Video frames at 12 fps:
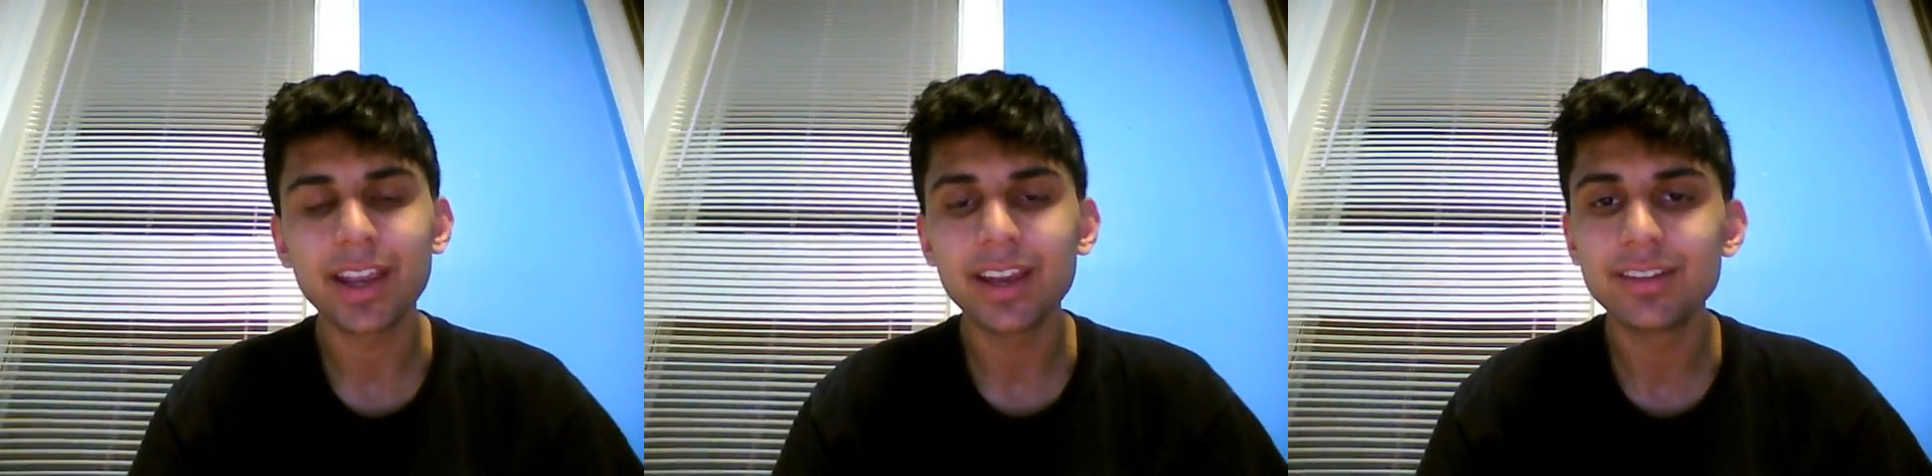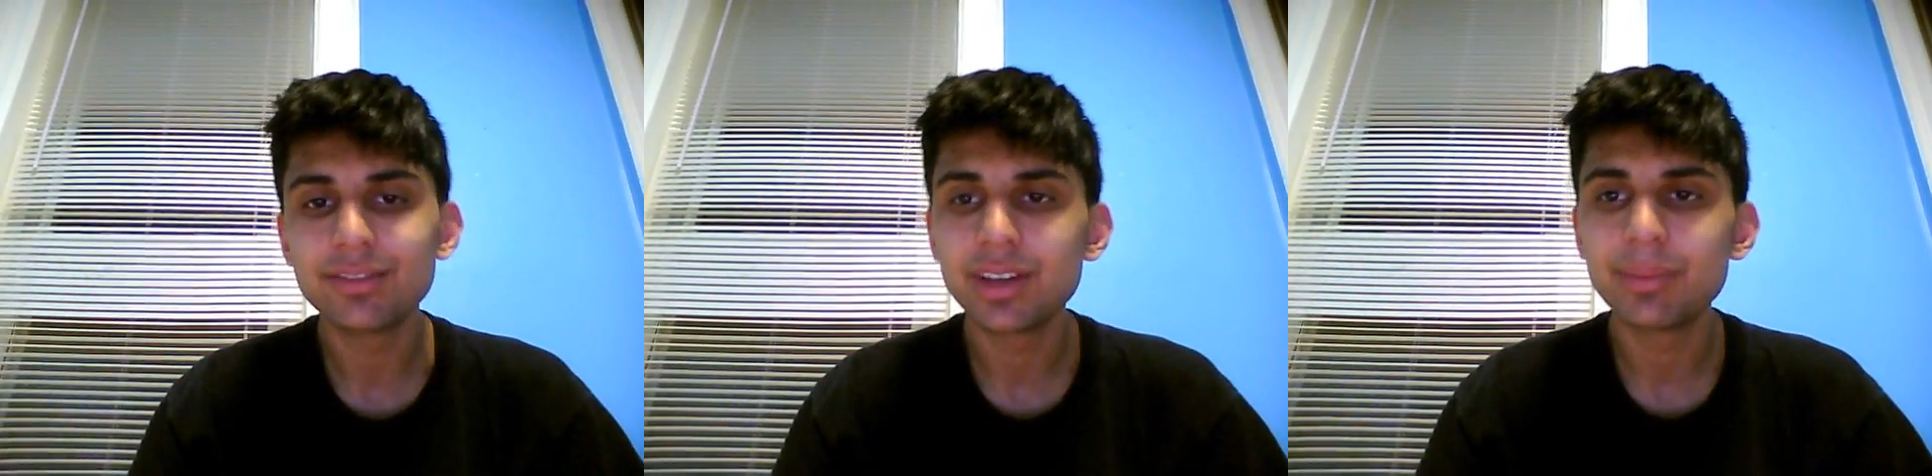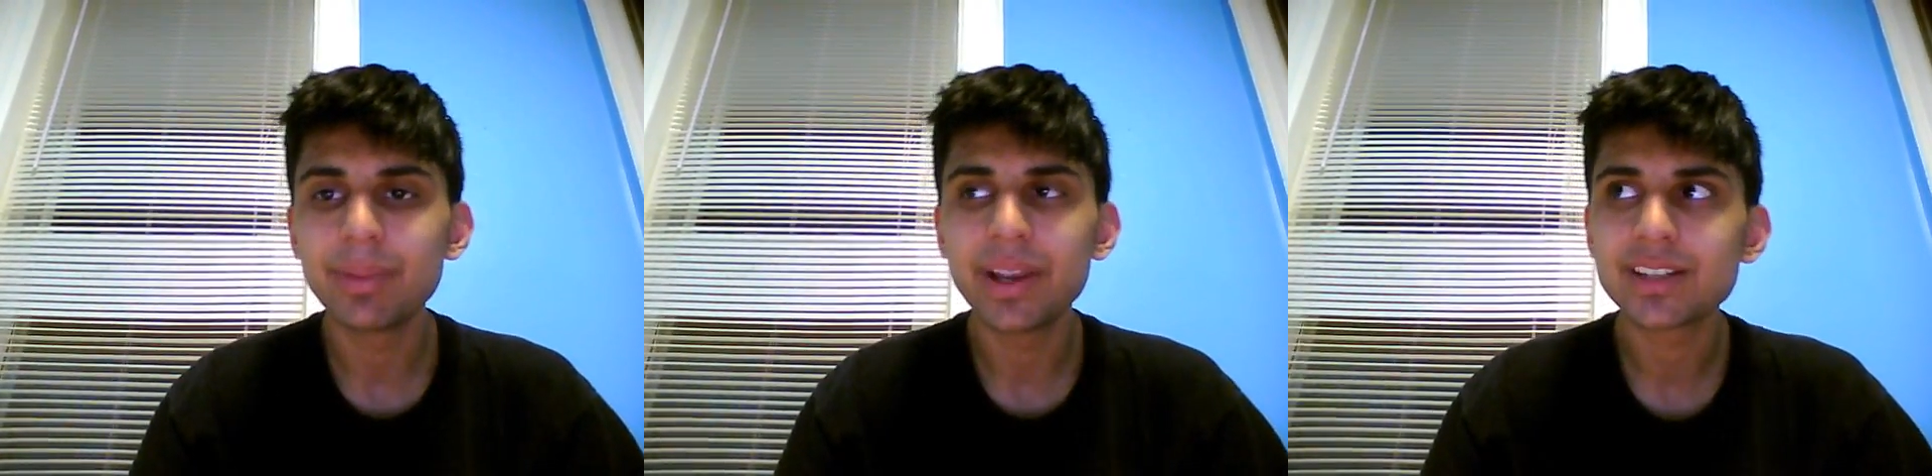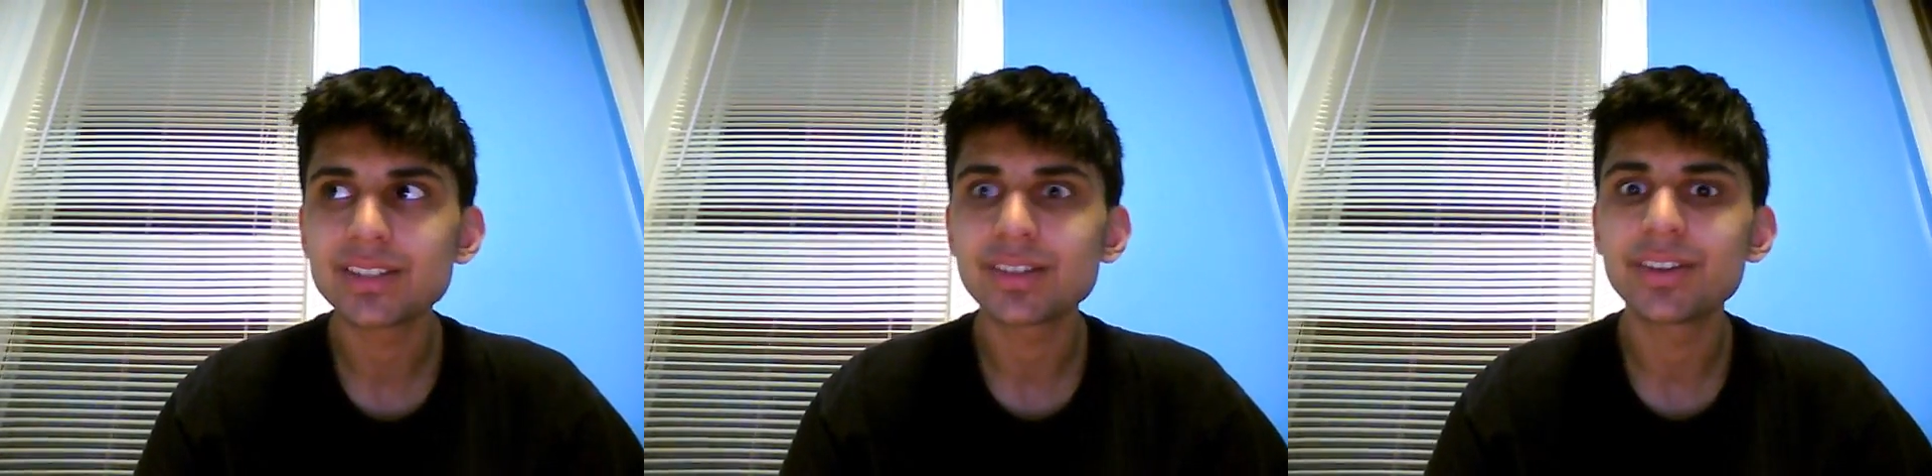and
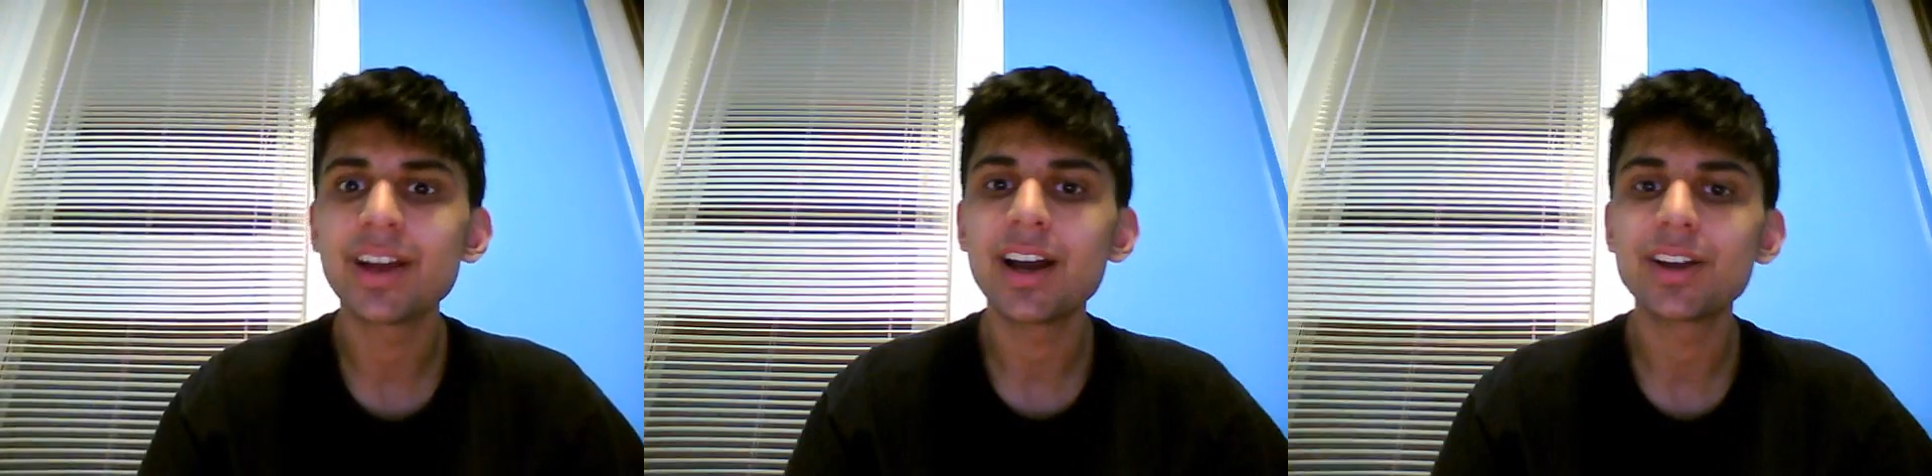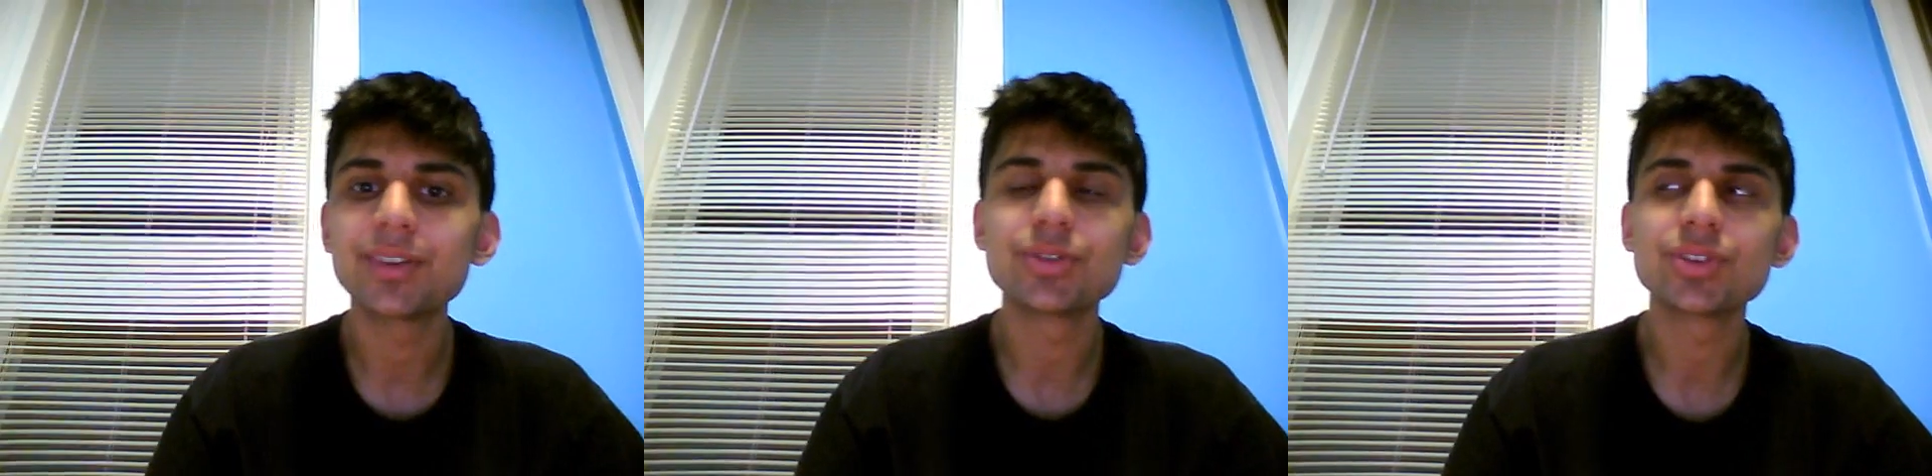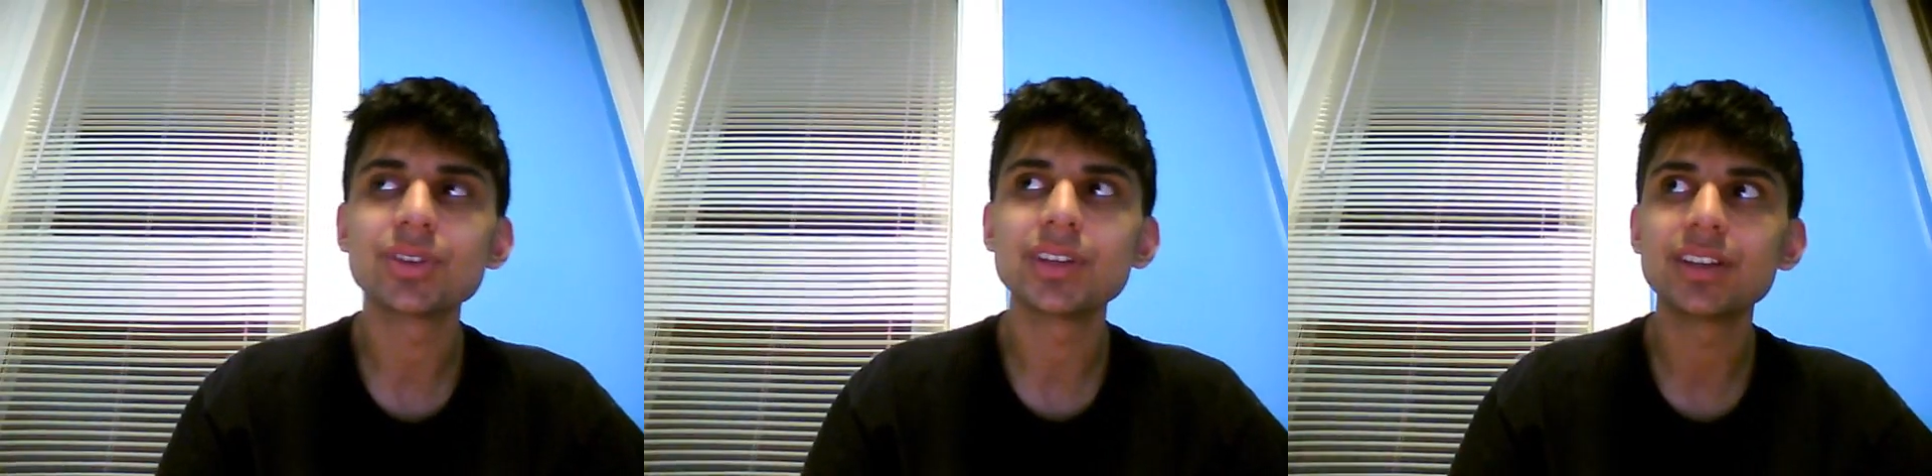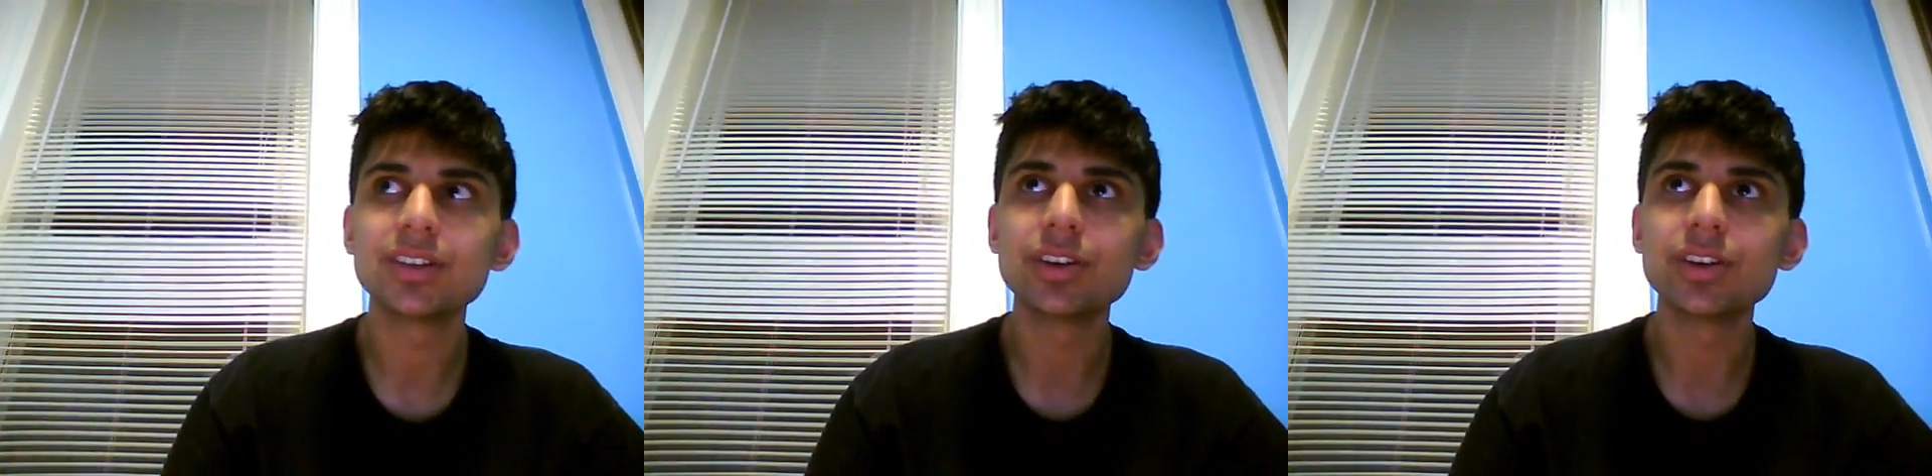remakes are not usually
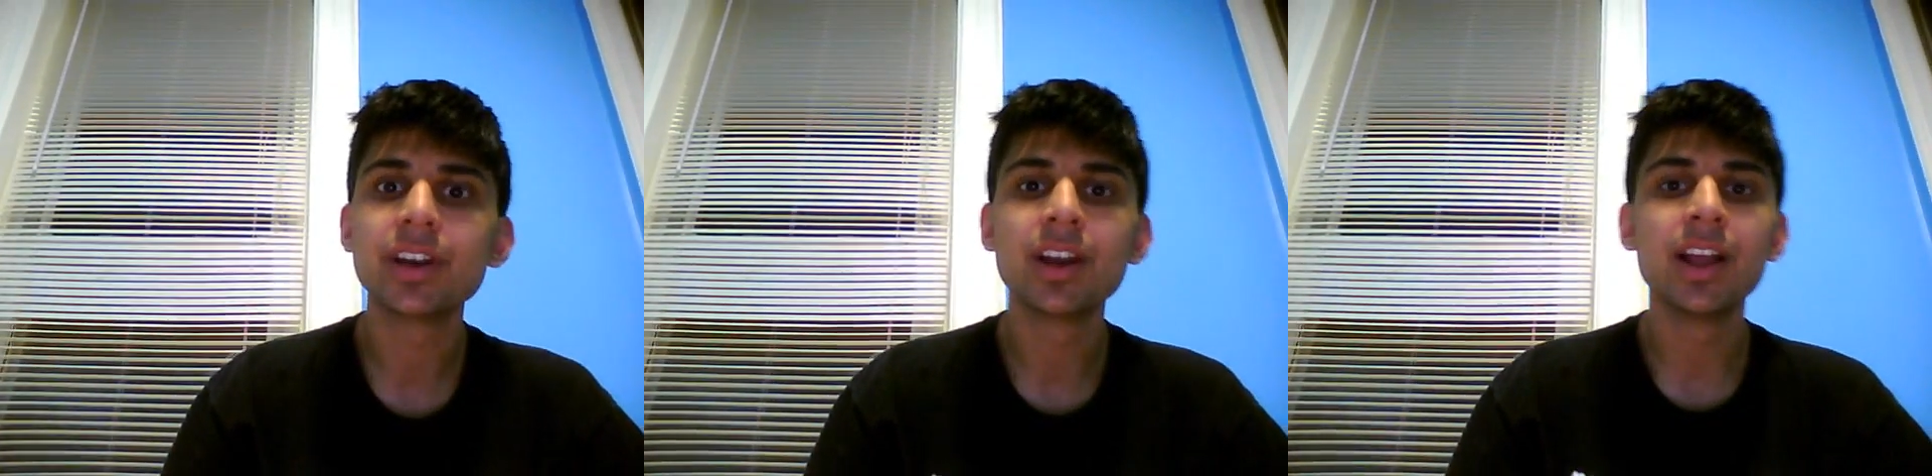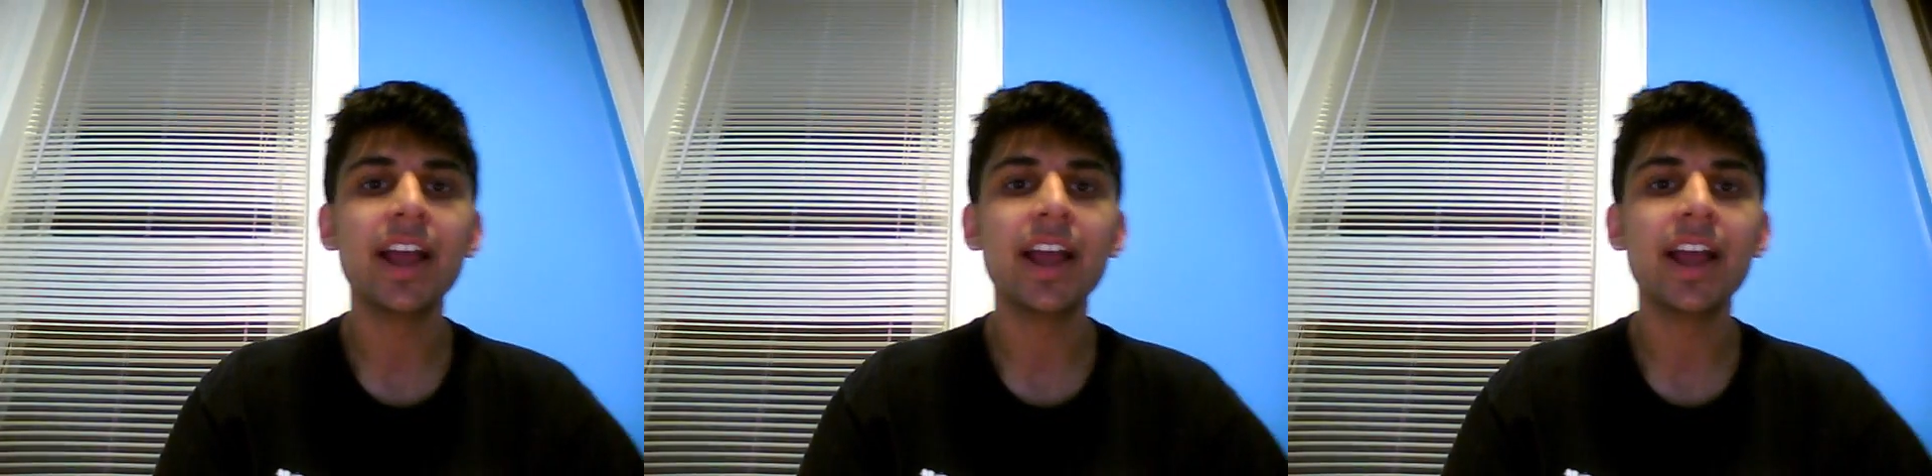good.